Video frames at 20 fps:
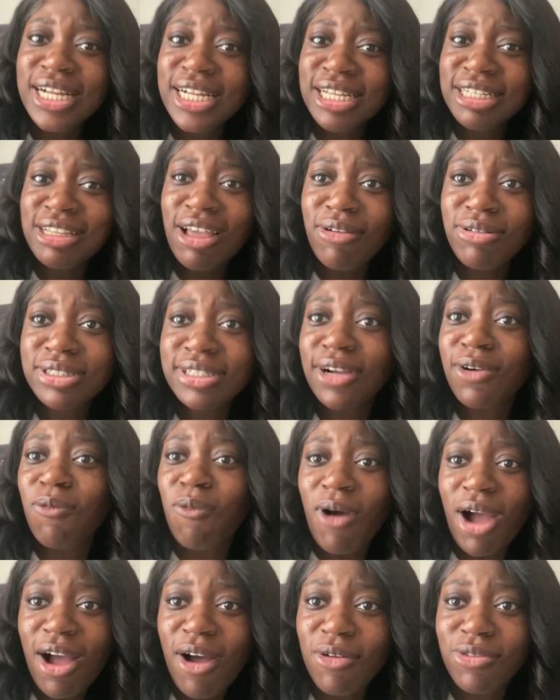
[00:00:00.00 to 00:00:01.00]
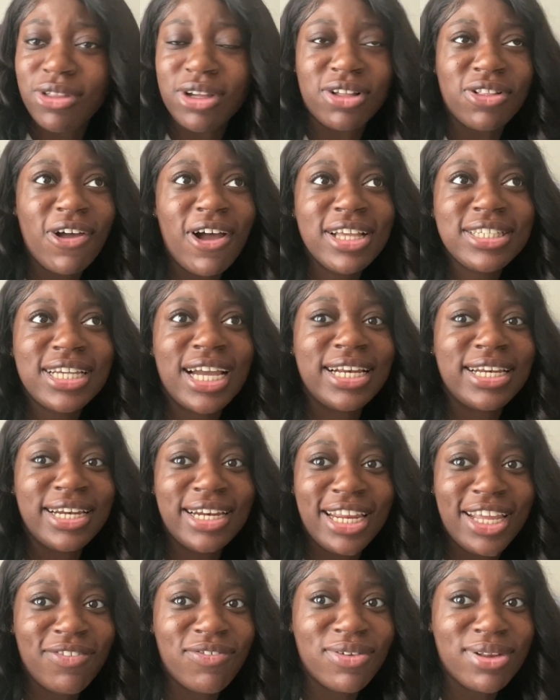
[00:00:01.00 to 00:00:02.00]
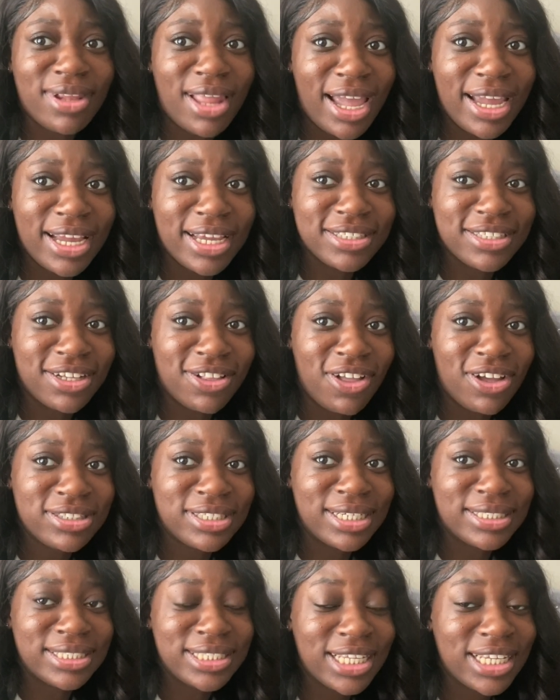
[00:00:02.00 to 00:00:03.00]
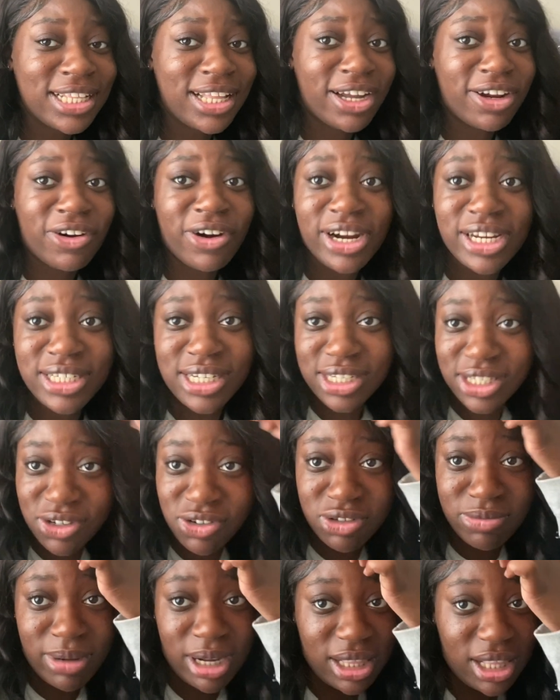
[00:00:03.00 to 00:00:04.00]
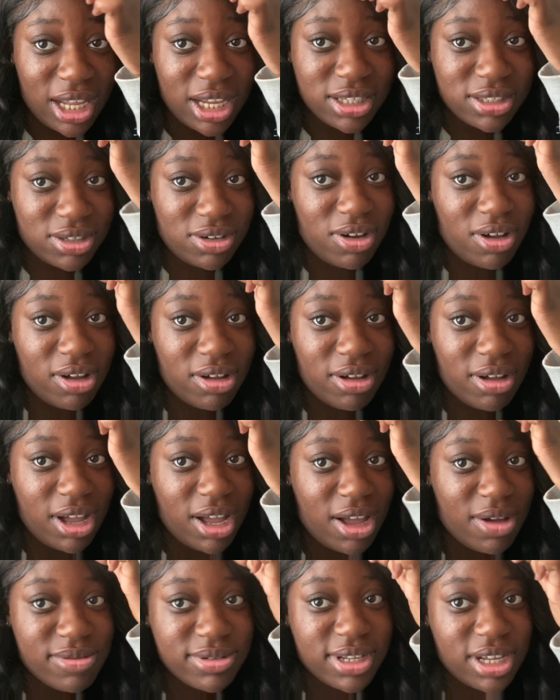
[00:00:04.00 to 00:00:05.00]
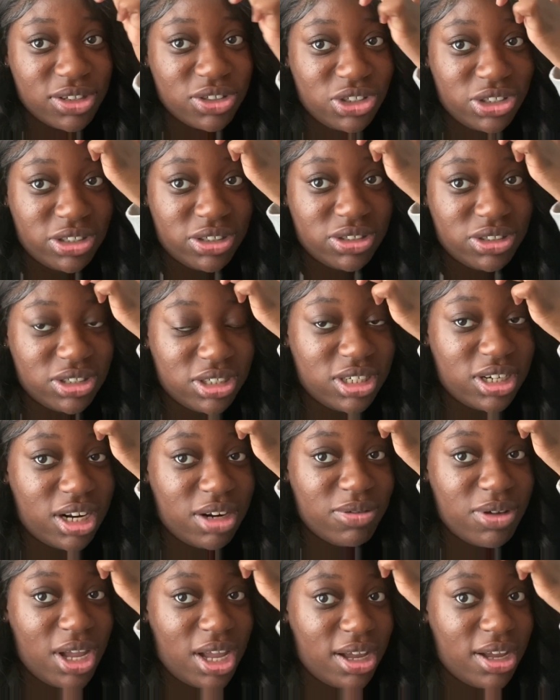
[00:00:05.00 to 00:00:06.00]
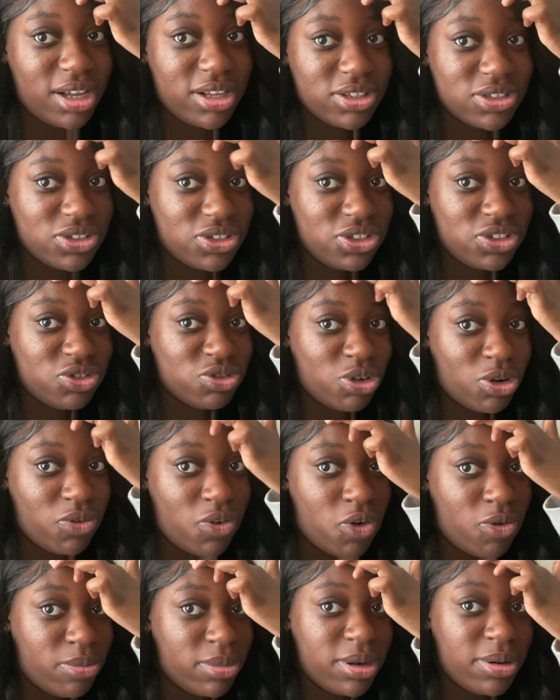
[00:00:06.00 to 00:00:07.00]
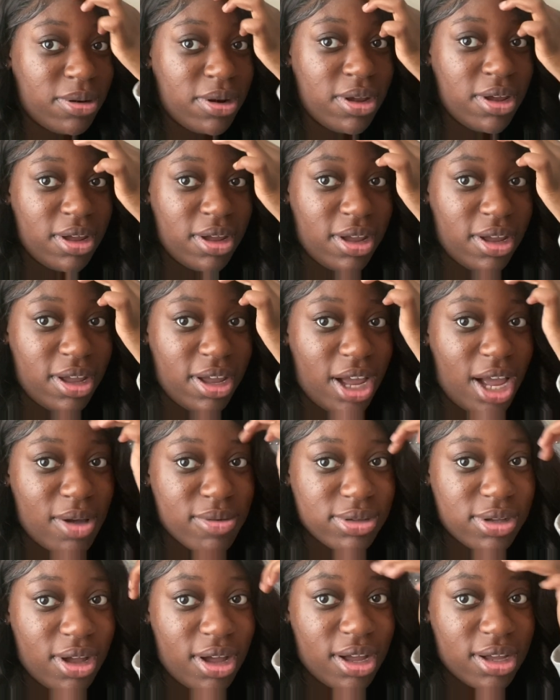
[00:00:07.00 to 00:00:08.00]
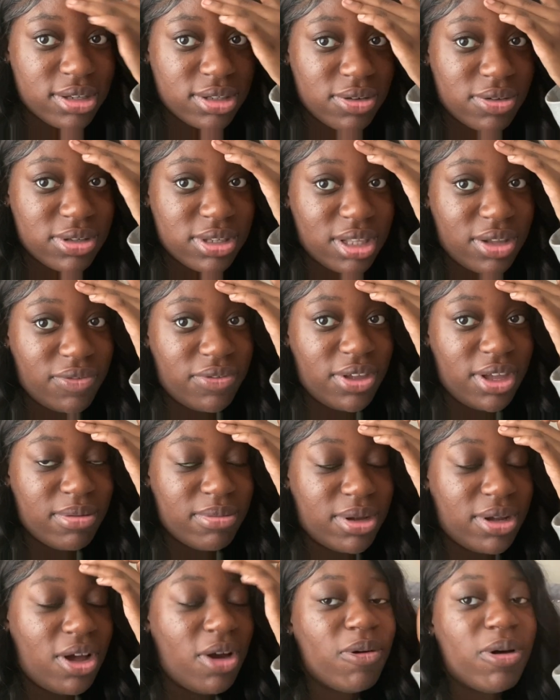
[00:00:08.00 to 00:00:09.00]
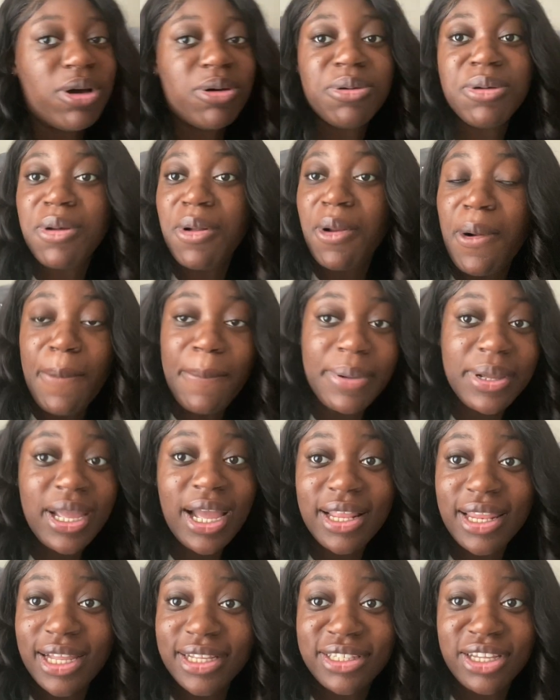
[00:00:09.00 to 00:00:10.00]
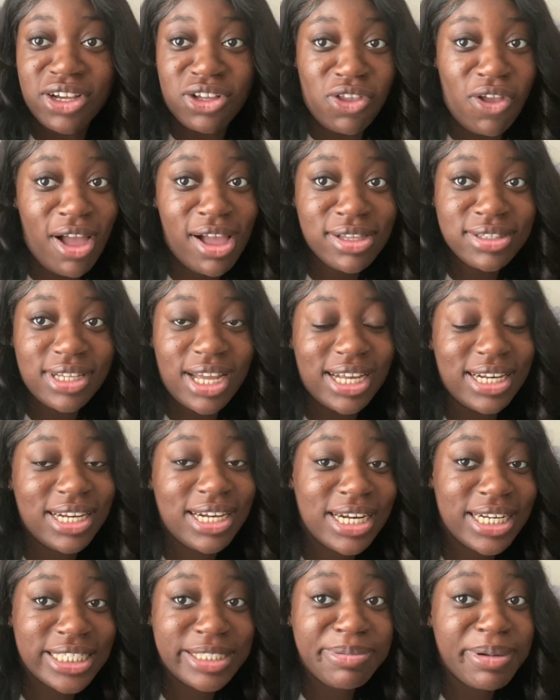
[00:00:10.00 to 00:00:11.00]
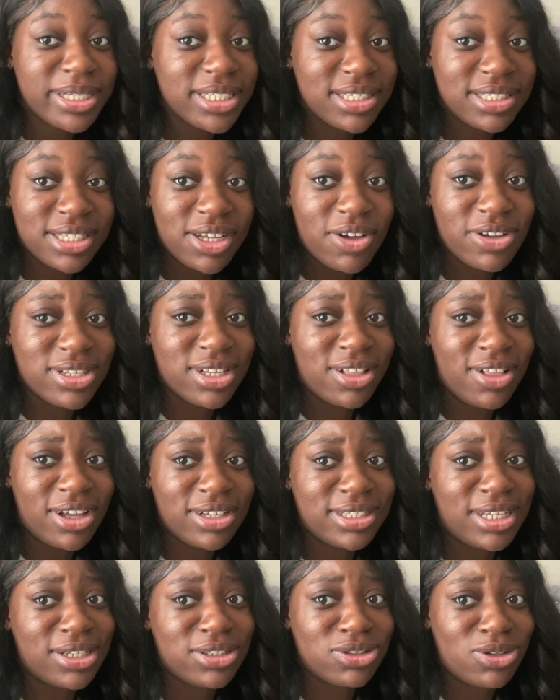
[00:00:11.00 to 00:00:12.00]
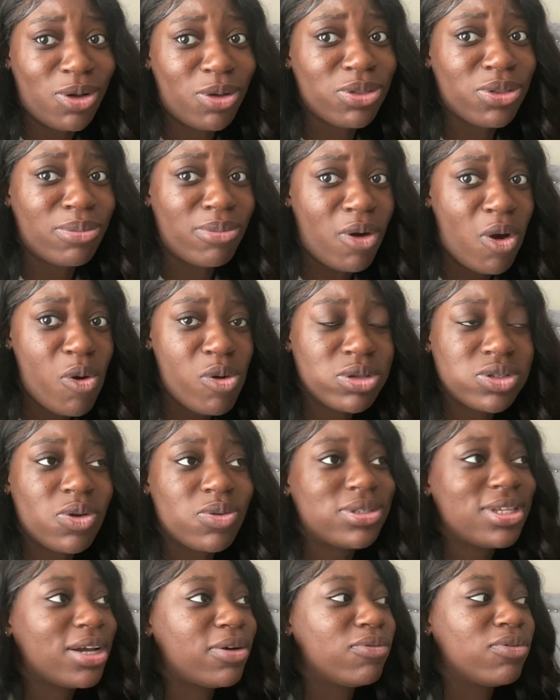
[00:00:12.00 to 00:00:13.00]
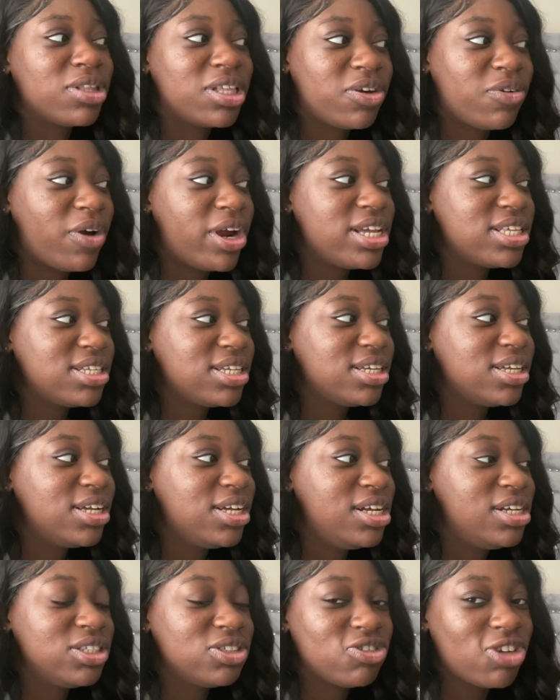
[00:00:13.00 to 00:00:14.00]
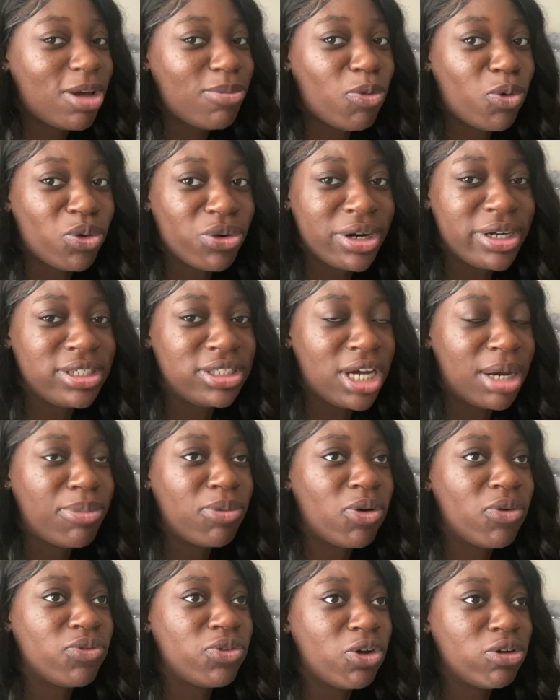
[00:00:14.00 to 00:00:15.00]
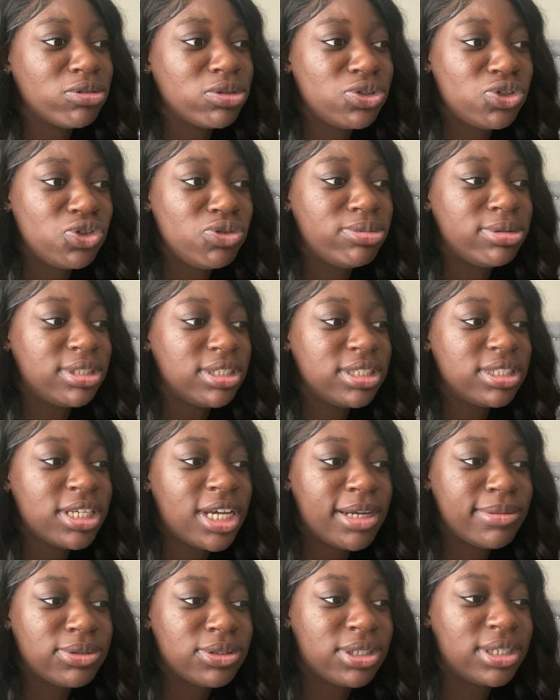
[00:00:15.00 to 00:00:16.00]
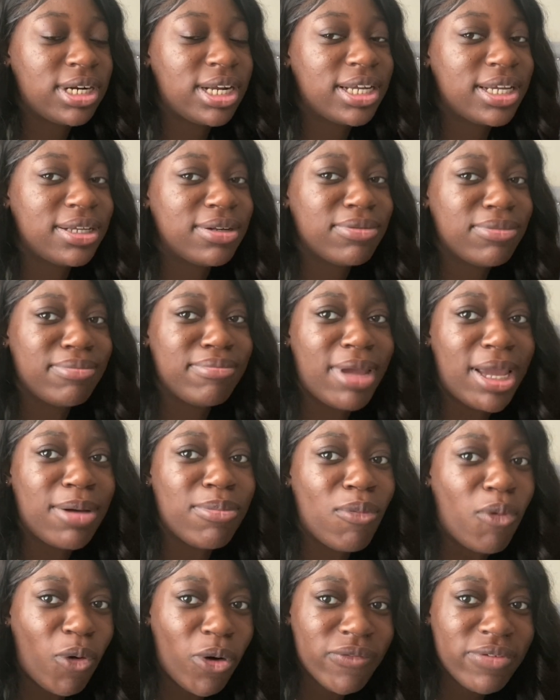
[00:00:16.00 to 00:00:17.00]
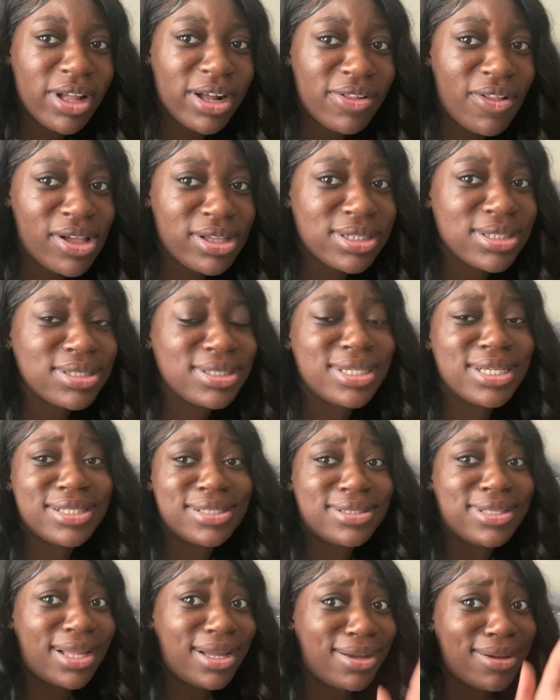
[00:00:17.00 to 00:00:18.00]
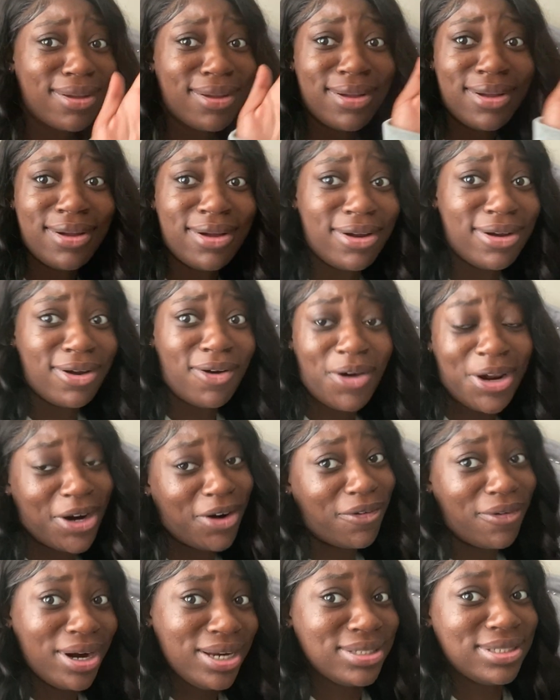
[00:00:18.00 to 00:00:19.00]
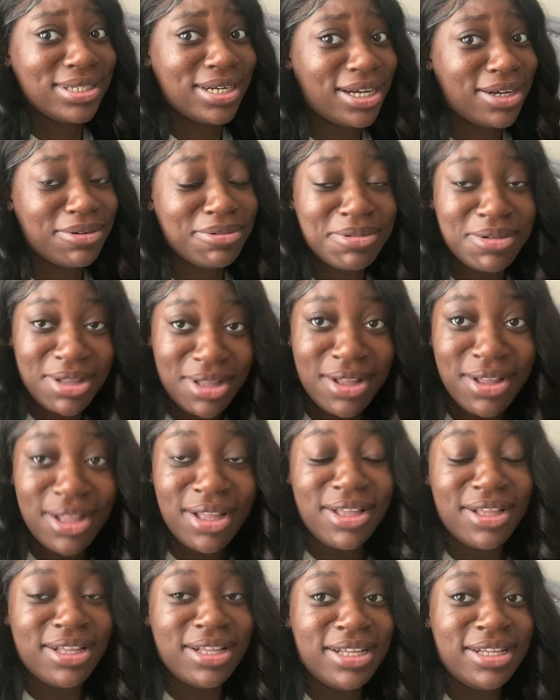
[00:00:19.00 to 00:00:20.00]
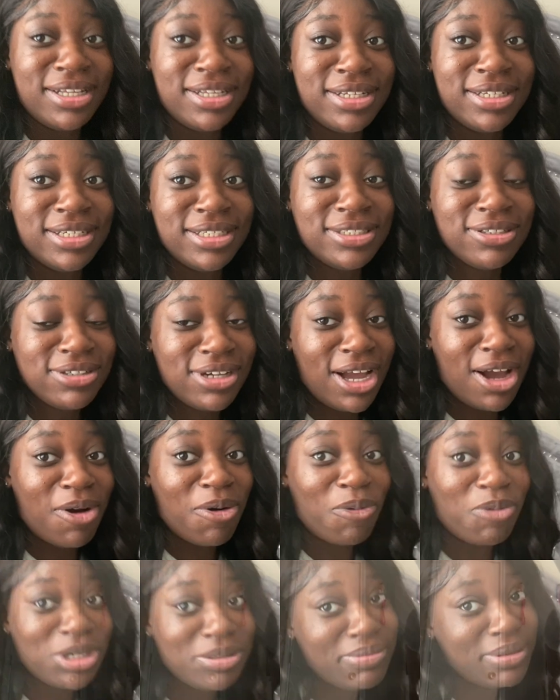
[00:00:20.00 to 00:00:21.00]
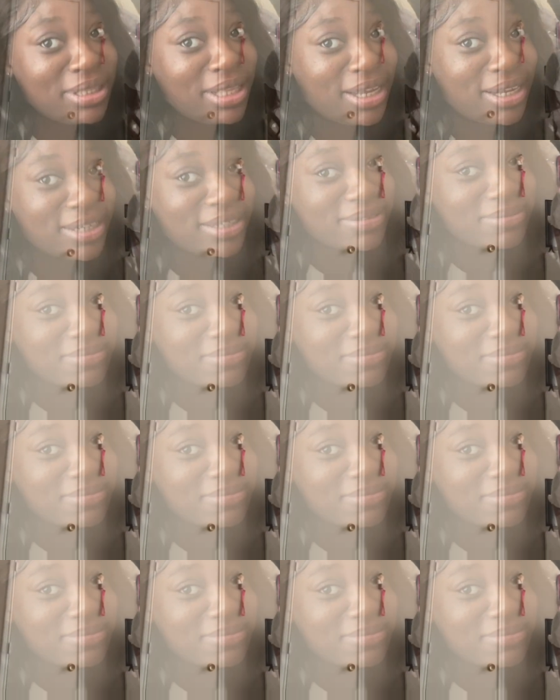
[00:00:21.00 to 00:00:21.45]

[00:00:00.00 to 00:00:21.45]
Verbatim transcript: So I was like, wow, the gloss I didn't even like is a gloss that's selling like crazy. Excuse my lace, y'all. I was at church and I just drove home and I was hot, so it's lifting, but oh well. But yeah, like the gloss I didn't expect to sell is the gloss that sold the most, so it's like really crazy. So now I'm ordering double of those tubes this time, so then I can make more of that gloss since it's like going crazy now. So yeah, wish me luck.